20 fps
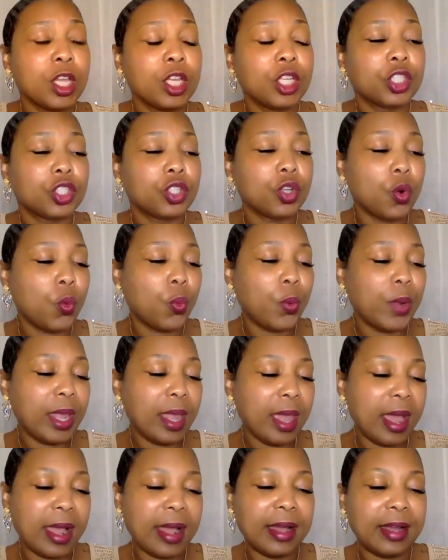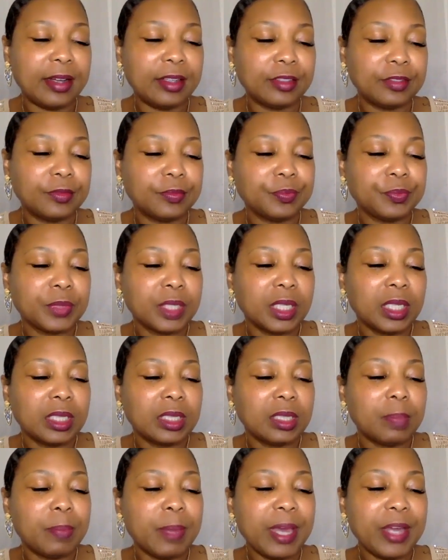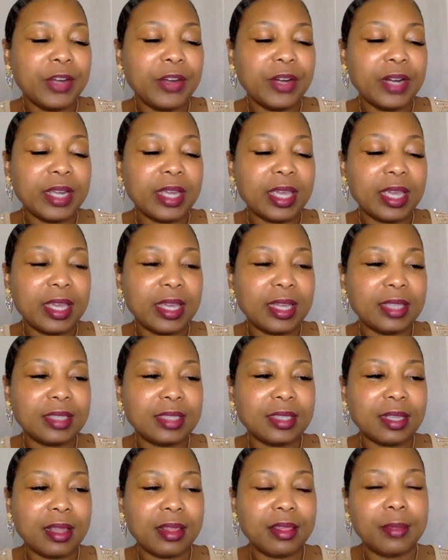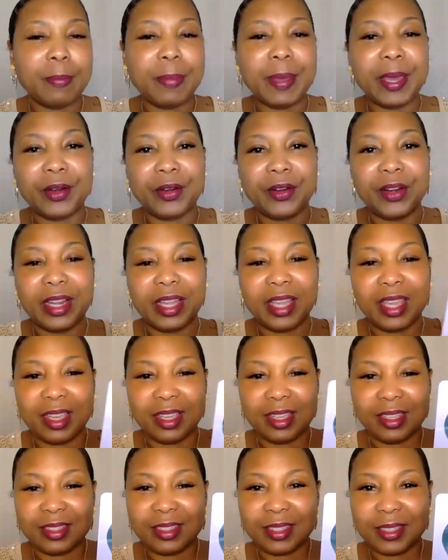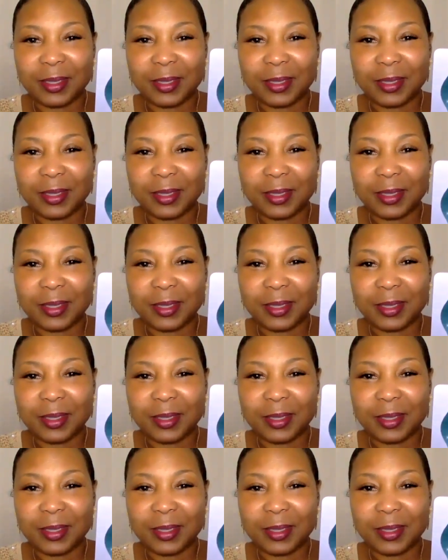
So we have the better it gets, the better it gets.